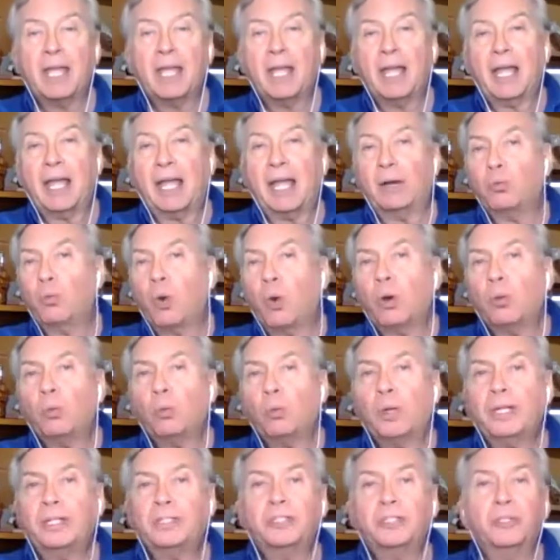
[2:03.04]
And what
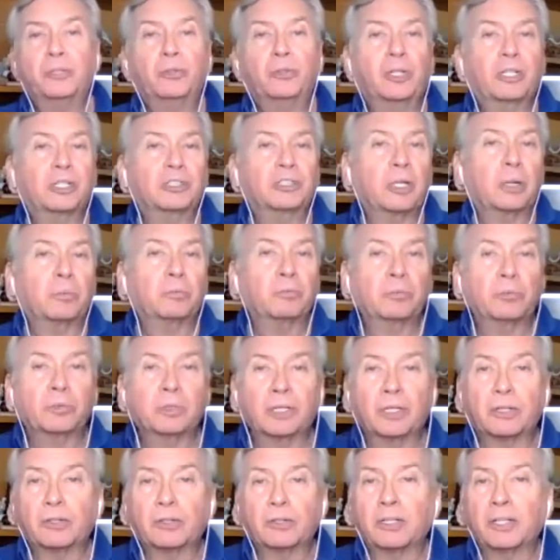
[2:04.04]
we do, because I'm
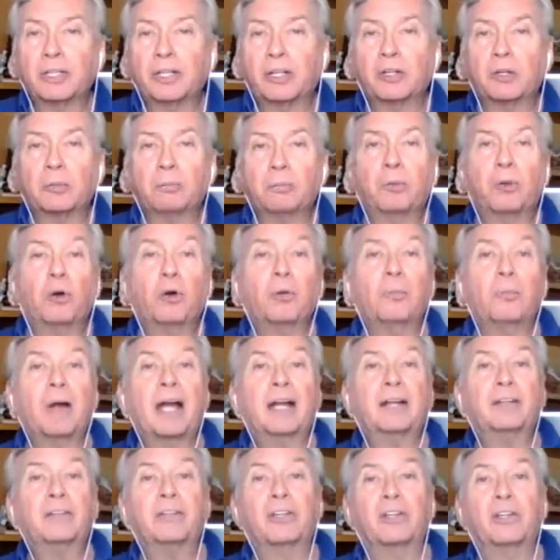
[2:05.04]
literally going to pull
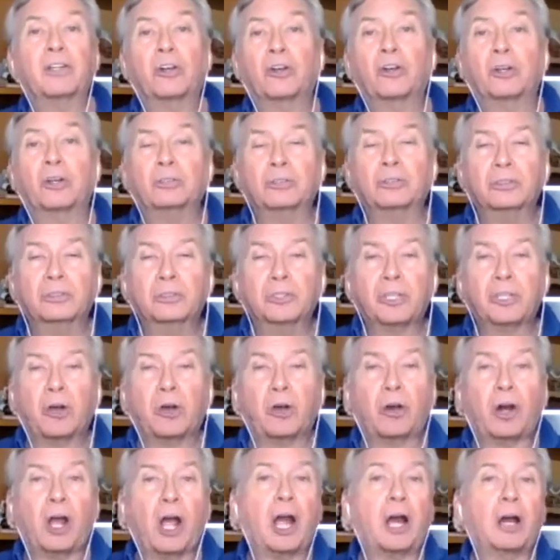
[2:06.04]
back the curtains
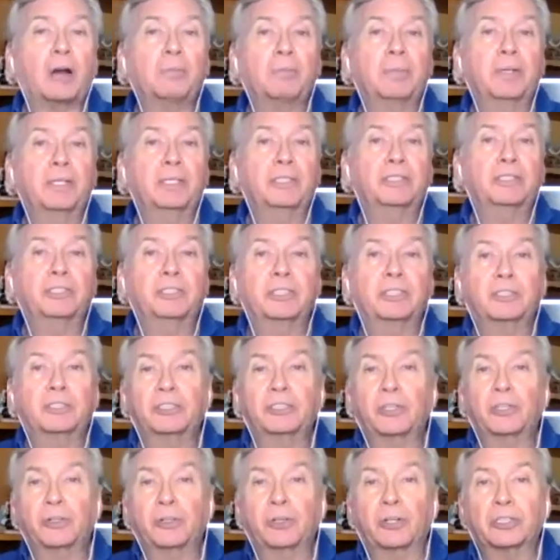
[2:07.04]
on our
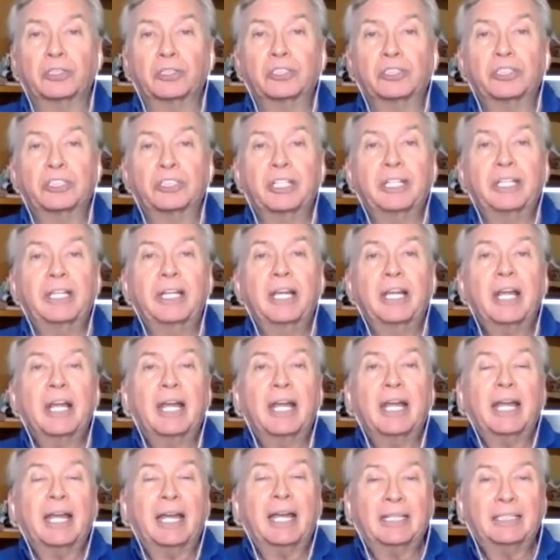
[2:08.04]
business, you're going to see
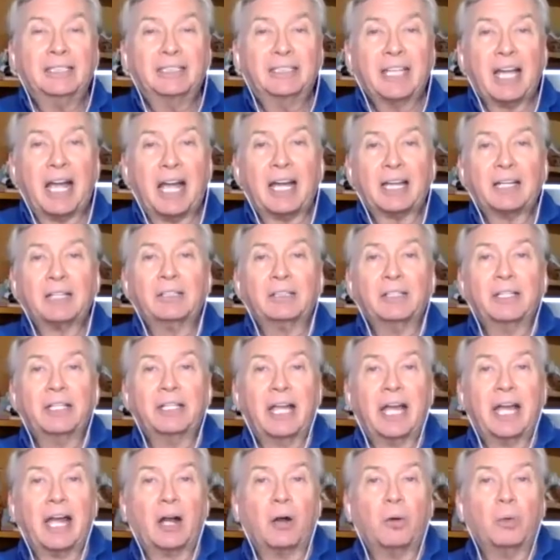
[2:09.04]

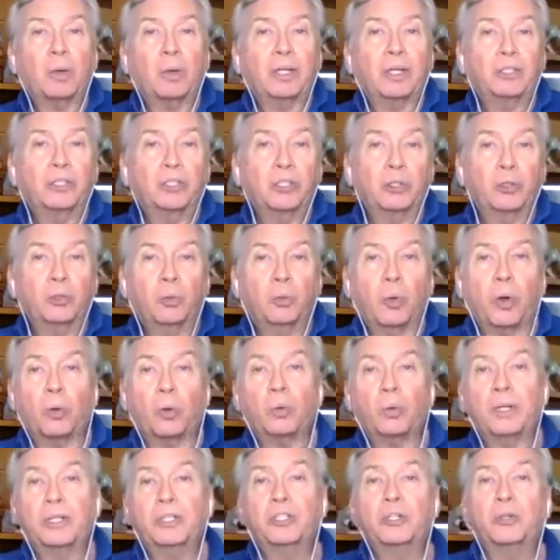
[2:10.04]
exactly how we do
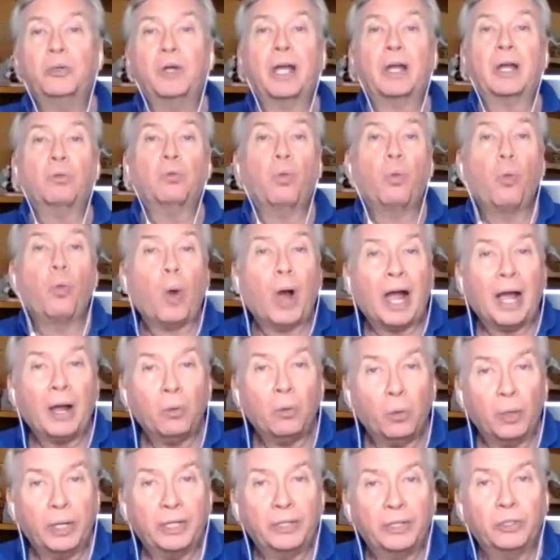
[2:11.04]
what we do and why
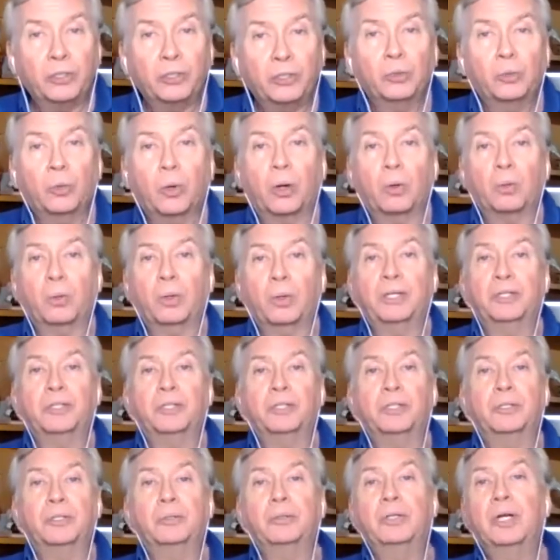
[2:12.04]
we do what we
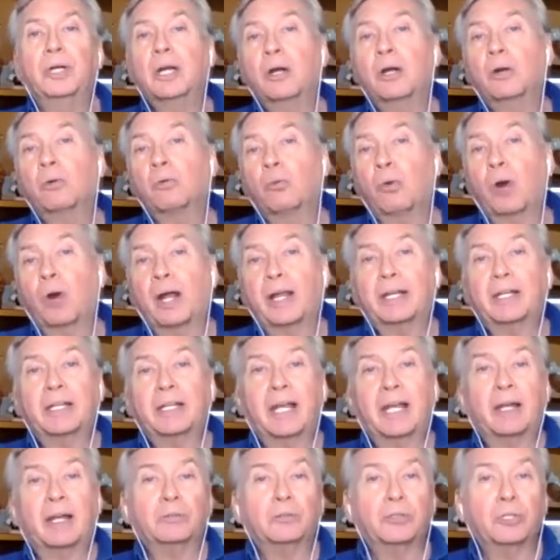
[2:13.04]
do, right
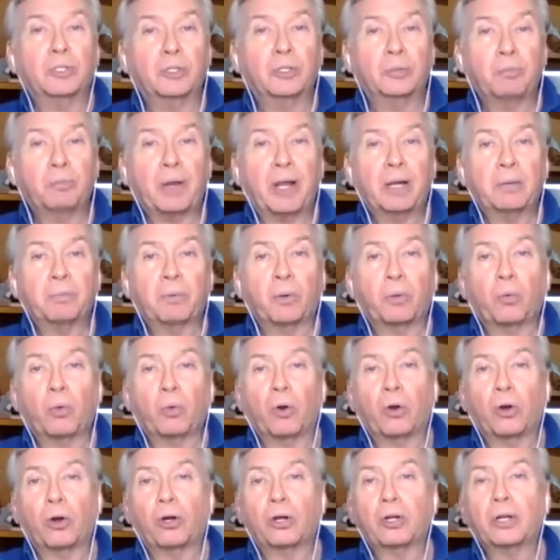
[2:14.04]
down to the
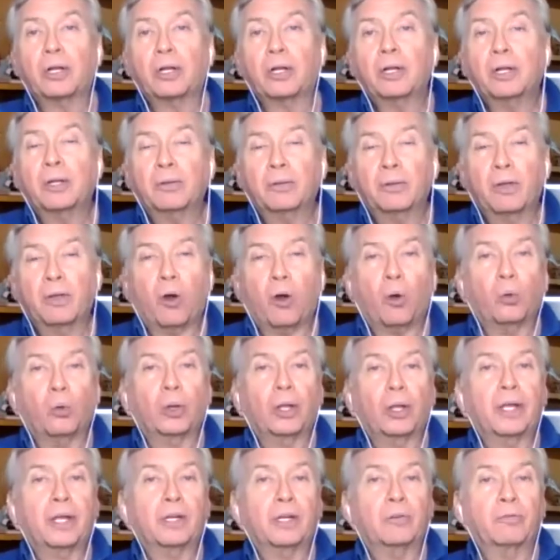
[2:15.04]
paperwork, the whole
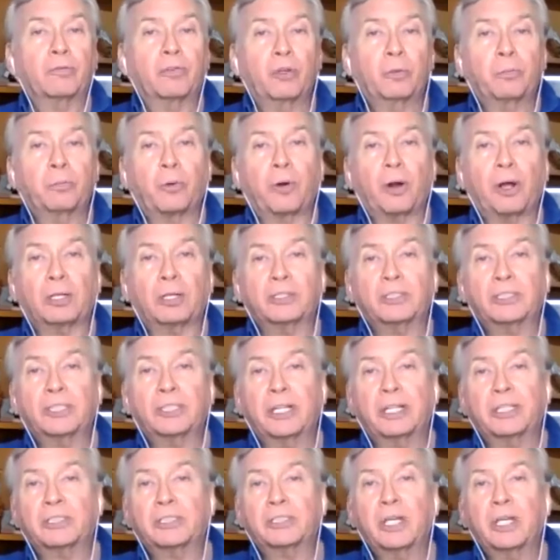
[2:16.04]
interview
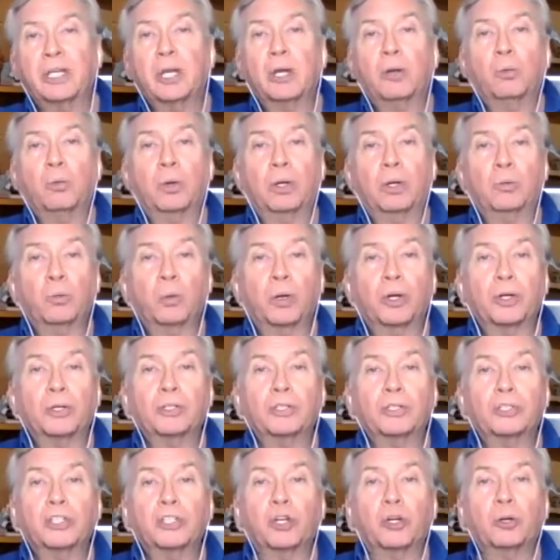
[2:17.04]
process when we're
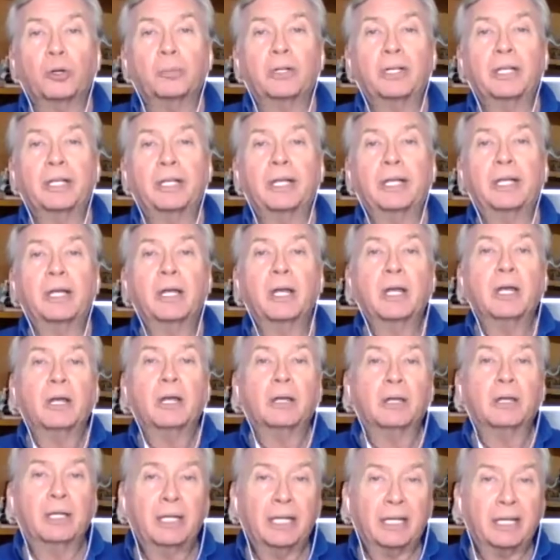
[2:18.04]
determining
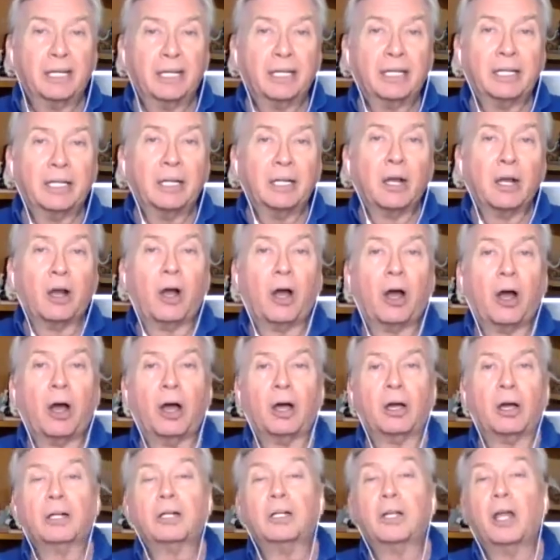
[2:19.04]
getting
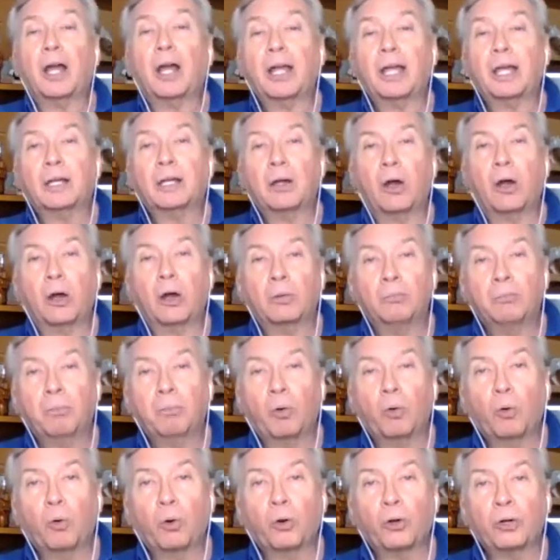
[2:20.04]
a client on
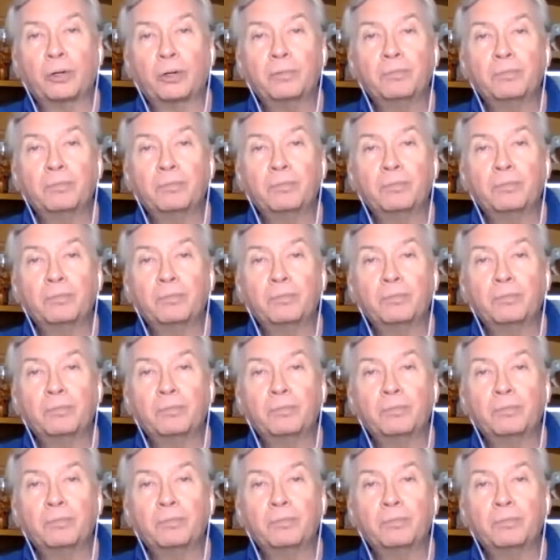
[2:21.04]
board.